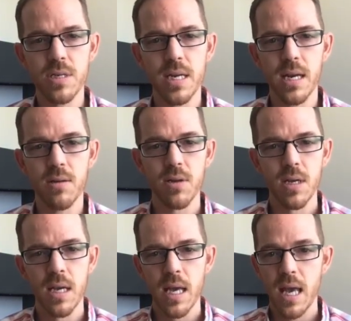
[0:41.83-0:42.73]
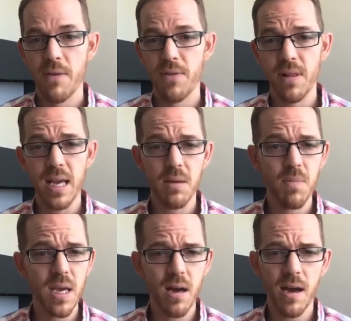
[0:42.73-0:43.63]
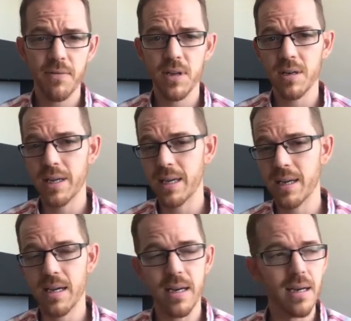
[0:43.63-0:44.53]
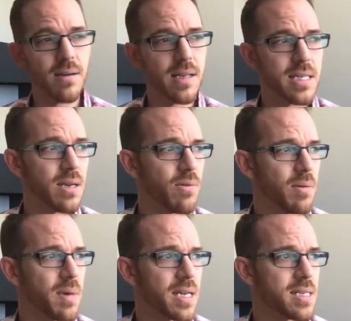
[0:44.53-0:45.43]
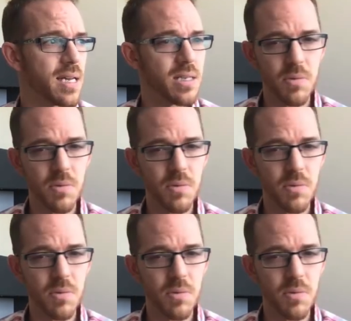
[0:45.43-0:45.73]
Now if you're like me, often you're like, let's see what makes sense.